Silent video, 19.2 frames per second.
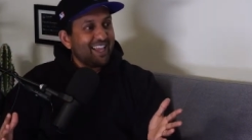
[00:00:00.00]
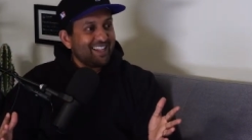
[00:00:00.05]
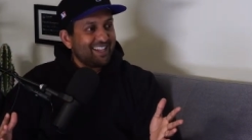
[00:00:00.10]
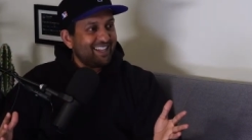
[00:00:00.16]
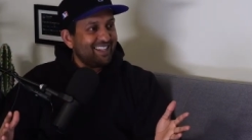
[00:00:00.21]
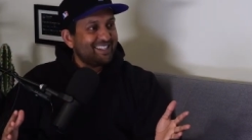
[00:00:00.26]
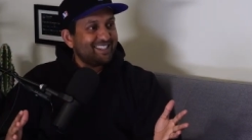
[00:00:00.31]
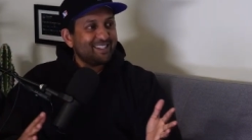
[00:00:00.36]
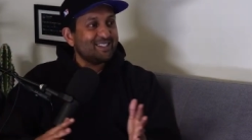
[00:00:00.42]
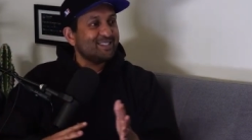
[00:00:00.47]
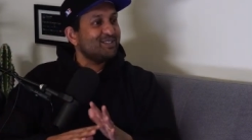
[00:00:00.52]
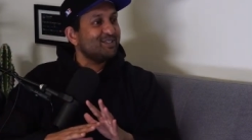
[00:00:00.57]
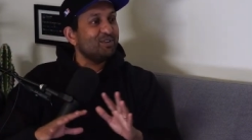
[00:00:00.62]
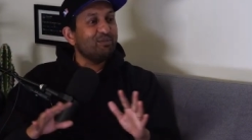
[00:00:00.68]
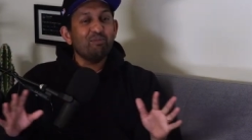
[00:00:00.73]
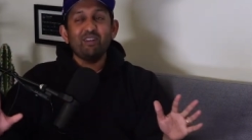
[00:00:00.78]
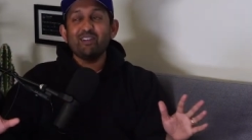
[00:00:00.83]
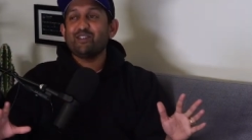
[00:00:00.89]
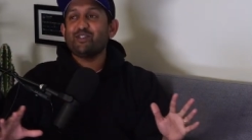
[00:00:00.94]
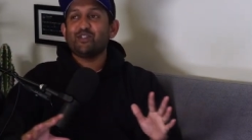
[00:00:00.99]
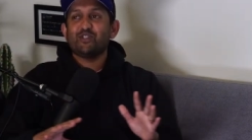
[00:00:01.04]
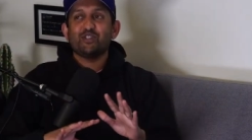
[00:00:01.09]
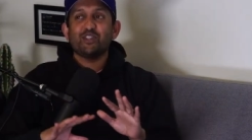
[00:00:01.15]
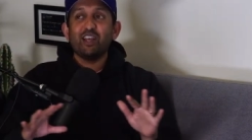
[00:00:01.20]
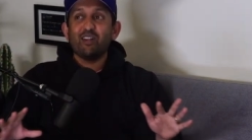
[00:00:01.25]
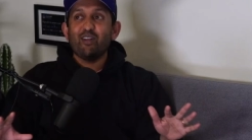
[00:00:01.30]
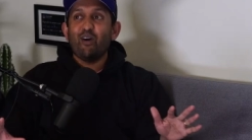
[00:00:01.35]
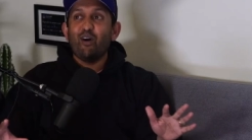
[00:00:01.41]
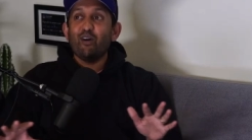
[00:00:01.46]
Yeah, it's just too much
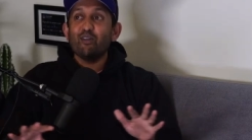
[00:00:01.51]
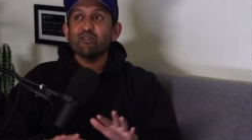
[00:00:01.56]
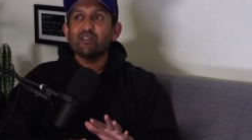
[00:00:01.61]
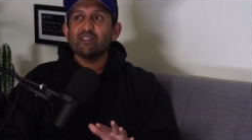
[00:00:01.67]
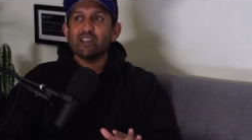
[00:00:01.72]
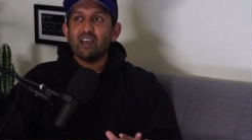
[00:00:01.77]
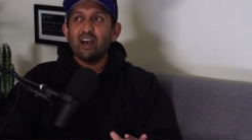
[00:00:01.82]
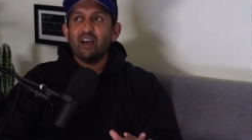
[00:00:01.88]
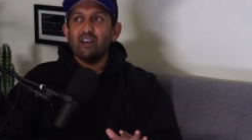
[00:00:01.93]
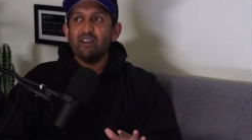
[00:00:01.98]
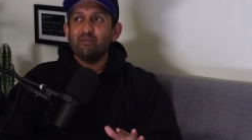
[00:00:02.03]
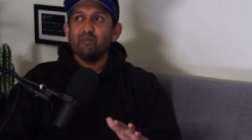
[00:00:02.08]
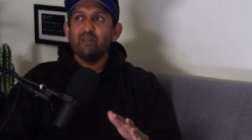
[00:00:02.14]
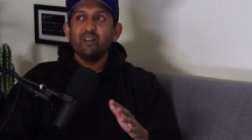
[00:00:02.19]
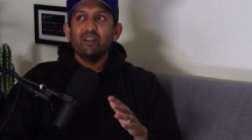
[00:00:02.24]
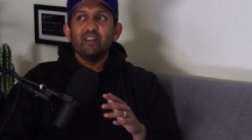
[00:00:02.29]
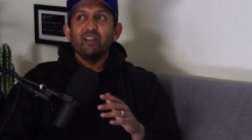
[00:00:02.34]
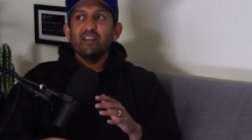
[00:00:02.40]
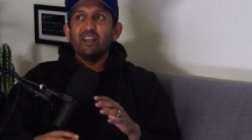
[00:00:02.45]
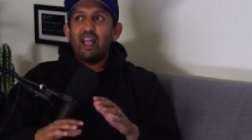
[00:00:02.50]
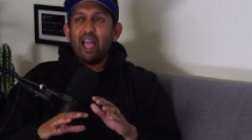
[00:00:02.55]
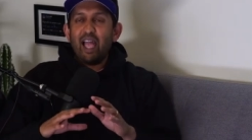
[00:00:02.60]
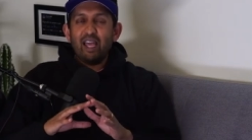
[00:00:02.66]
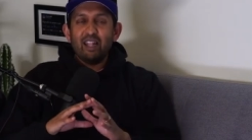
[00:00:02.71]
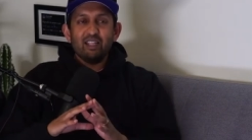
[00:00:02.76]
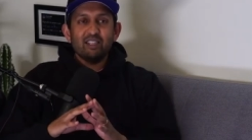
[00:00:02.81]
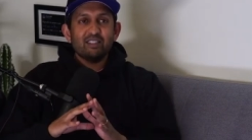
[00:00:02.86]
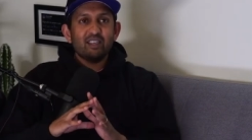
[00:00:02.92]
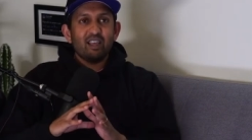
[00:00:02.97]
shit all the time. Yeah.
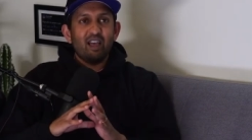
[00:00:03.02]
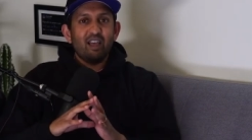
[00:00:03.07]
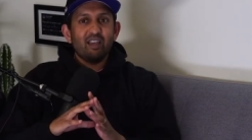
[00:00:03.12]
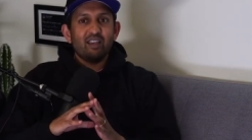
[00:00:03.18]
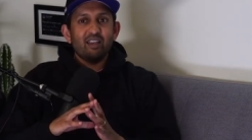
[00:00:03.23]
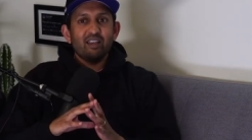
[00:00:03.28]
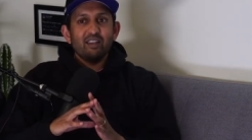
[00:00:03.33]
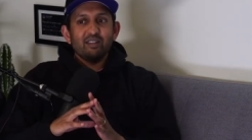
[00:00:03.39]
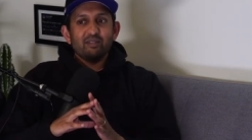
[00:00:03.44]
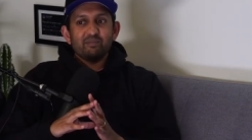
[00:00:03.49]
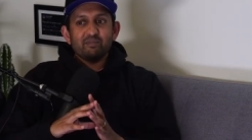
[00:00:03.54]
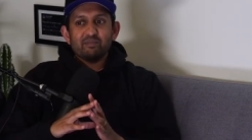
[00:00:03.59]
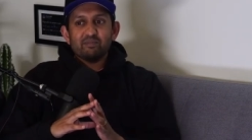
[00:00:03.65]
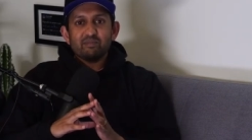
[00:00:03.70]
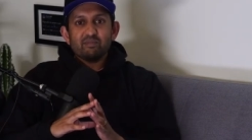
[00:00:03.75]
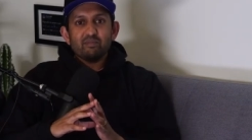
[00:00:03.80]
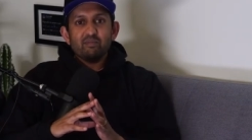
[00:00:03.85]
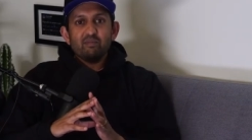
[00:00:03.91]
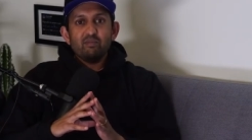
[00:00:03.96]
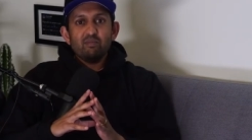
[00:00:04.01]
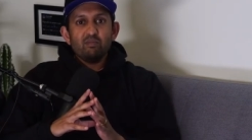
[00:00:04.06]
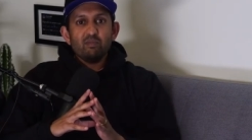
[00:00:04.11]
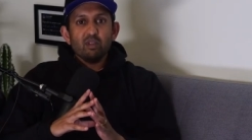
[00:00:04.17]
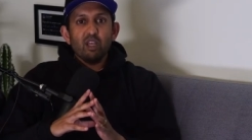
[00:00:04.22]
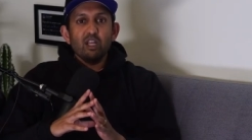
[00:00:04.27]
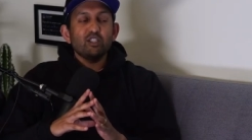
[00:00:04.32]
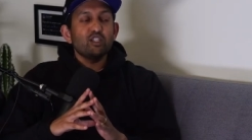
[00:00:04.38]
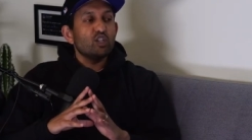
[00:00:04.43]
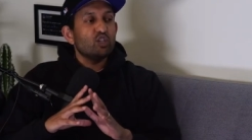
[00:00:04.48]
And it's like,
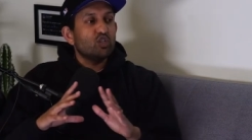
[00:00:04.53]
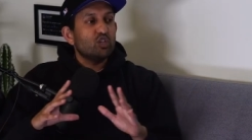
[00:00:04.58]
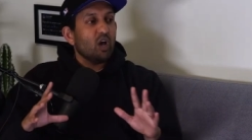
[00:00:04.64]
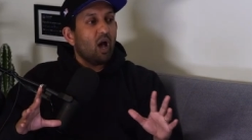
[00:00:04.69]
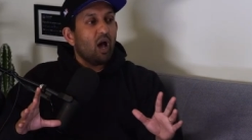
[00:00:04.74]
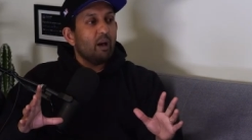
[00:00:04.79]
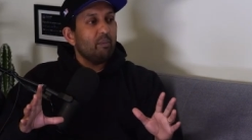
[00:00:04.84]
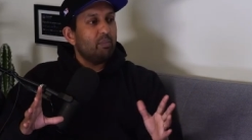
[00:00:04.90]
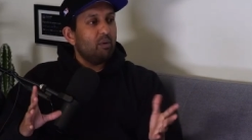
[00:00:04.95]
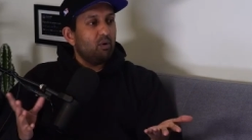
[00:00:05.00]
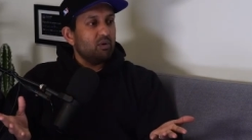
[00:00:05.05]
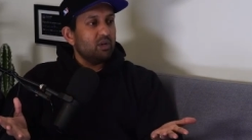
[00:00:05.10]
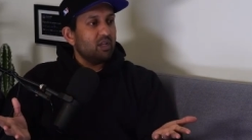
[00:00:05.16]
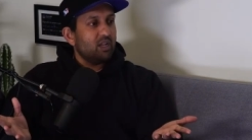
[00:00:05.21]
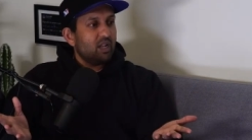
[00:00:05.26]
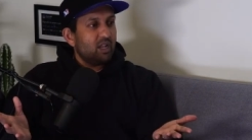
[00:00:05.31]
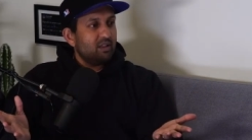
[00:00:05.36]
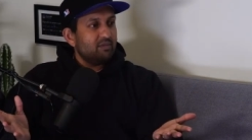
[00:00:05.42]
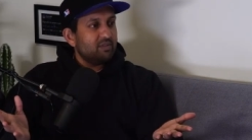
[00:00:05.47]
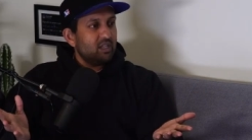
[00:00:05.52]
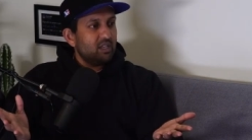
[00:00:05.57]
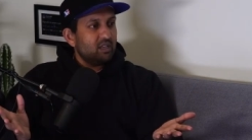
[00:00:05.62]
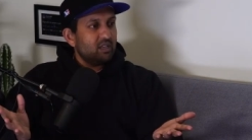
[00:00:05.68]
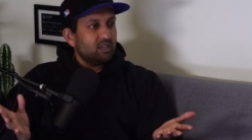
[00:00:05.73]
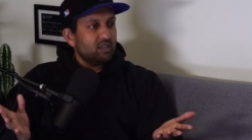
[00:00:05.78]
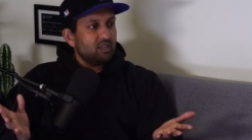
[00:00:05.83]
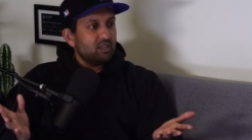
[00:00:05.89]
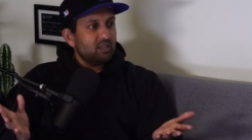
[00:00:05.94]
it's a job owning an NFT.